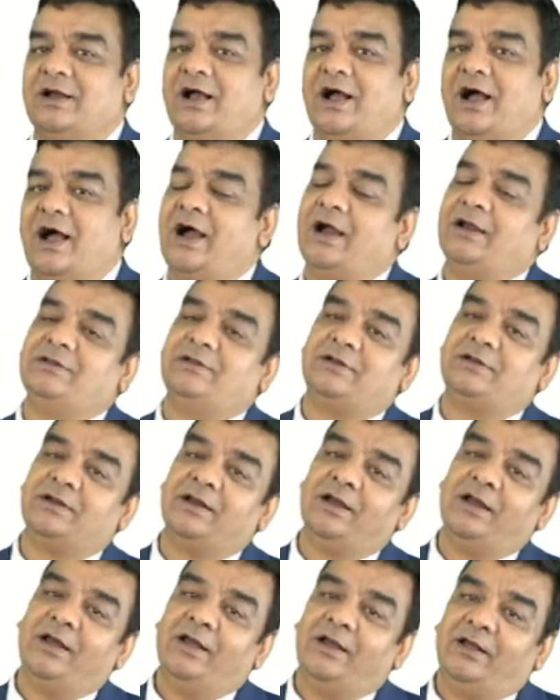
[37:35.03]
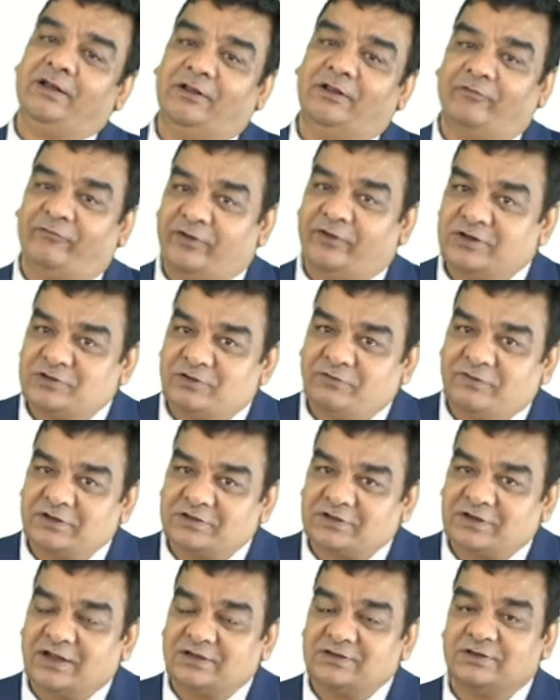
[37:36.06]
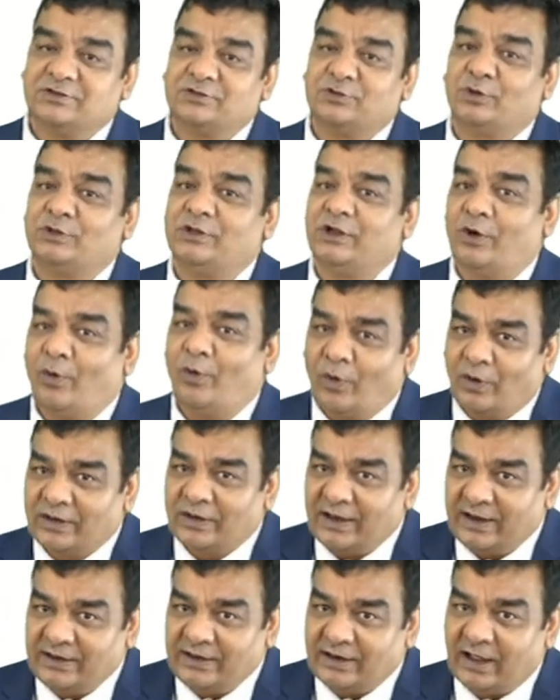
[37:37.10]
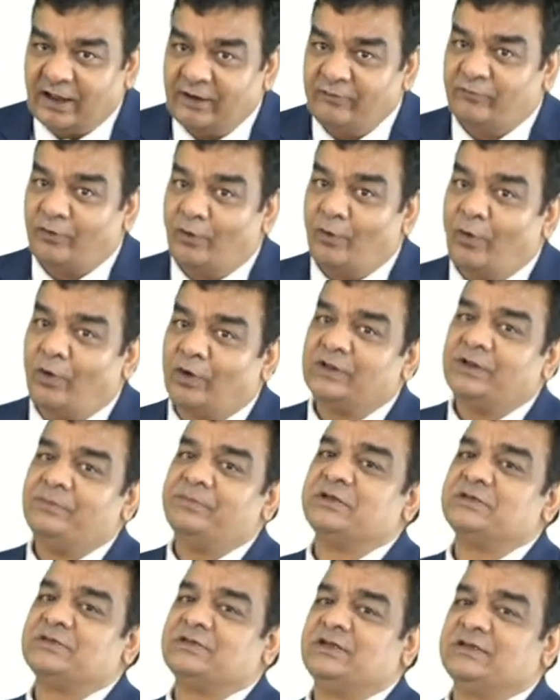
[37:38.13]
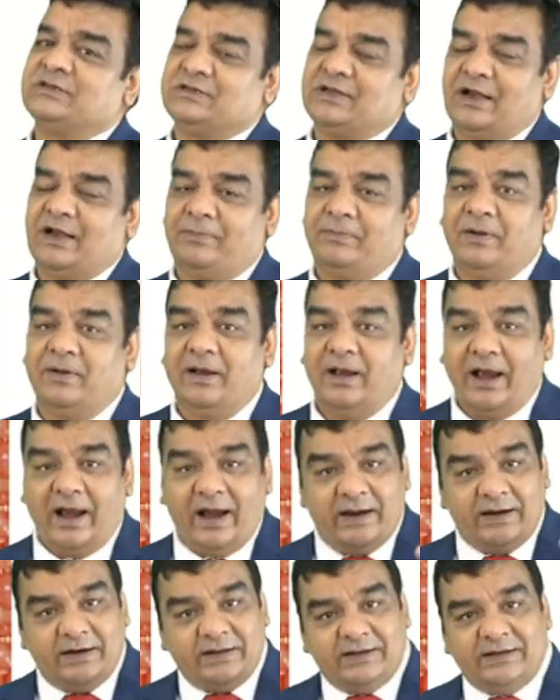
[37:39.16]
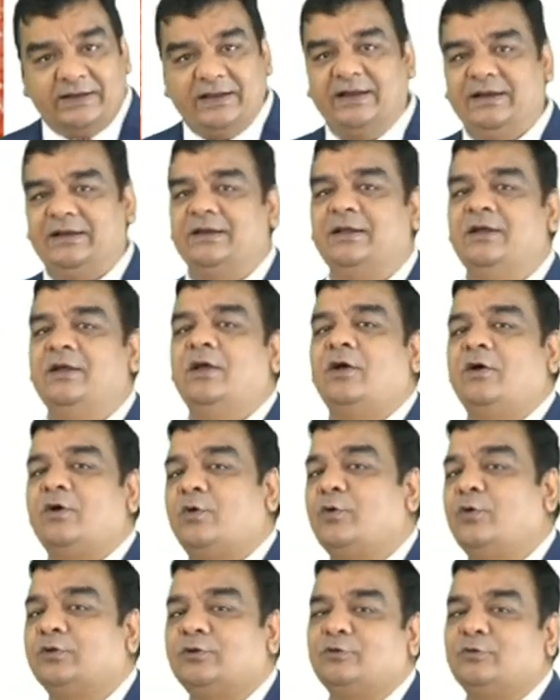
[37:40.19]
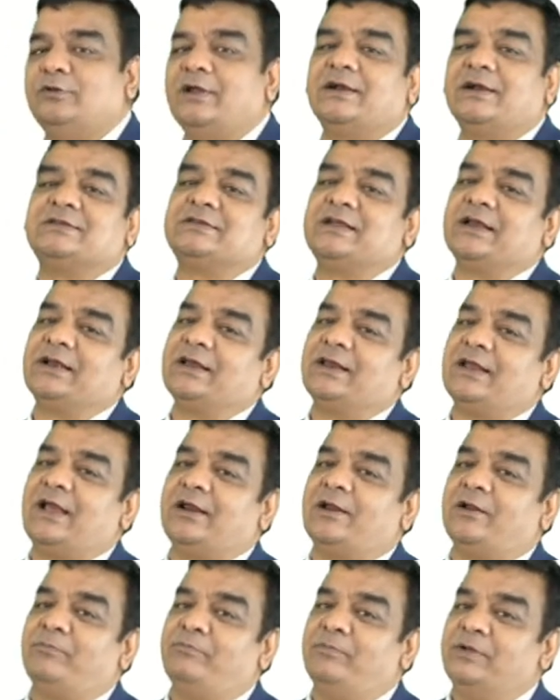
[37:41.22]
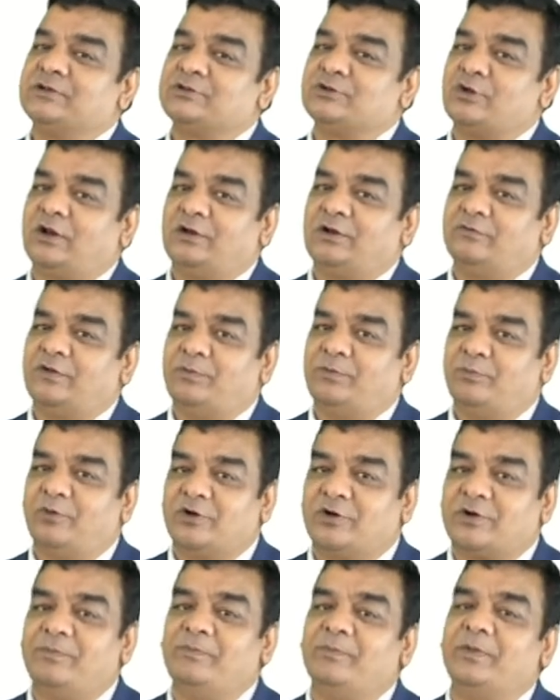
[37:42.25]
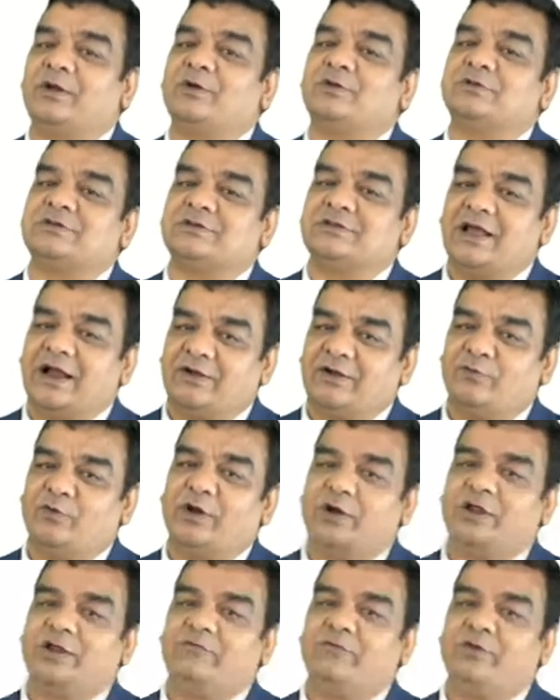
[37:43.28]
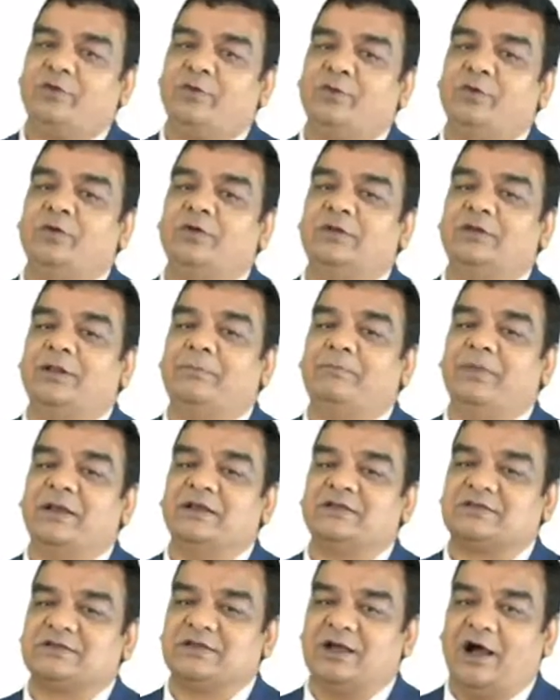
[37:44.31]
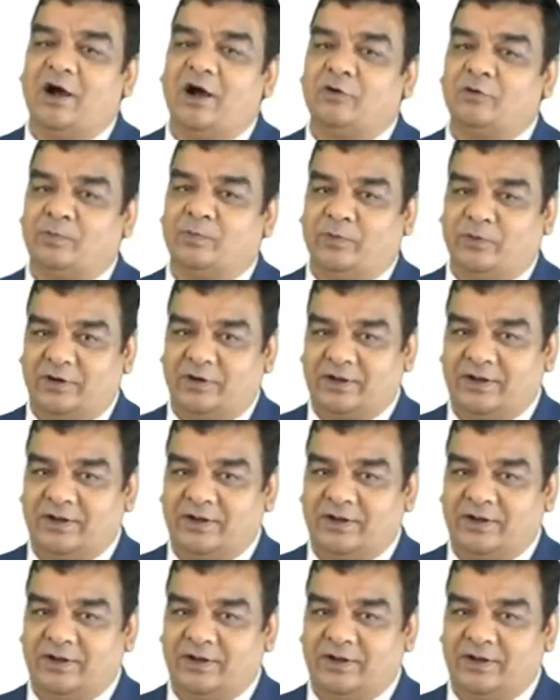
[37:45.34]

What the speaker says: either the face-to-face classes or the online live or the mistnext app, and then go through that single liner MIST all-in-one book, because that would give you the best output.